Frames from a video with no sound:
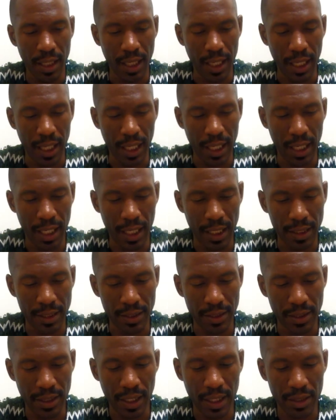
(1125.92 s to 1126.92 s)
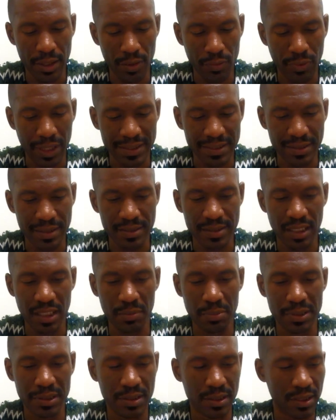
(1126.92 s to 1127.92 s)
And then the rest of the
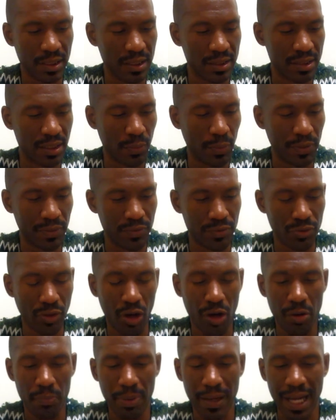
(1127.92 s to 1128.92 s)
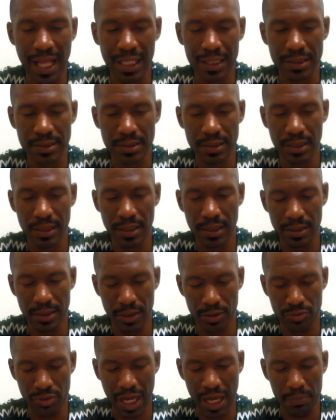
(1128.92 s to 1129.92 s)
syllabus is the withdrawal policy, the
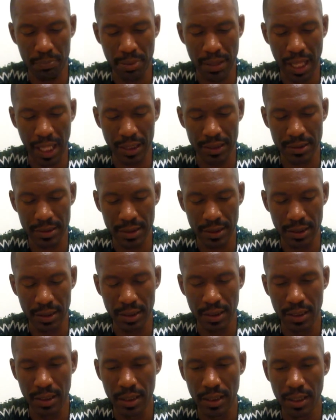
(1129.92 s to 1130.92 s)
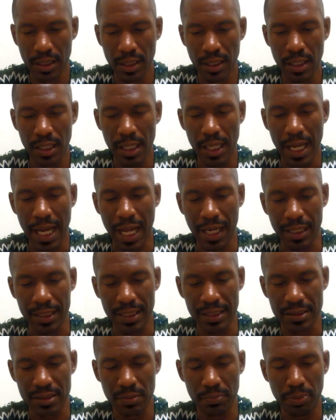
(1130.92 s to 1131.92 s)
drop policy, how to
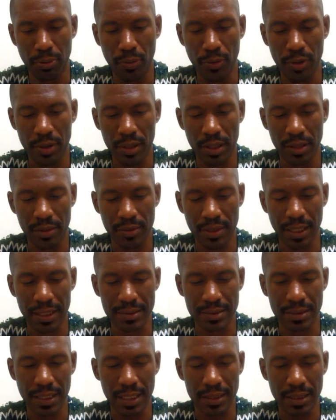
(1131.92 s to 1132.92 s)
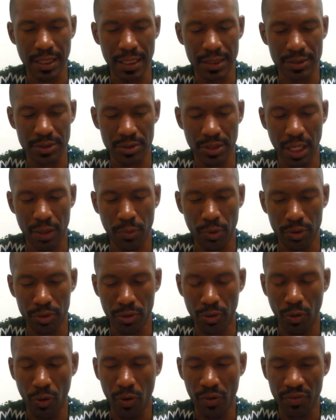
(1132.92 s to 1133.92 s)
get support, and things of that nature. I won't
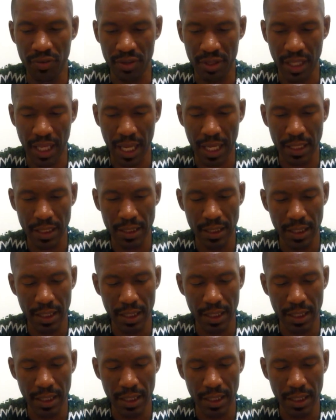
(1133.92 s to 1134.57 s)
go over that.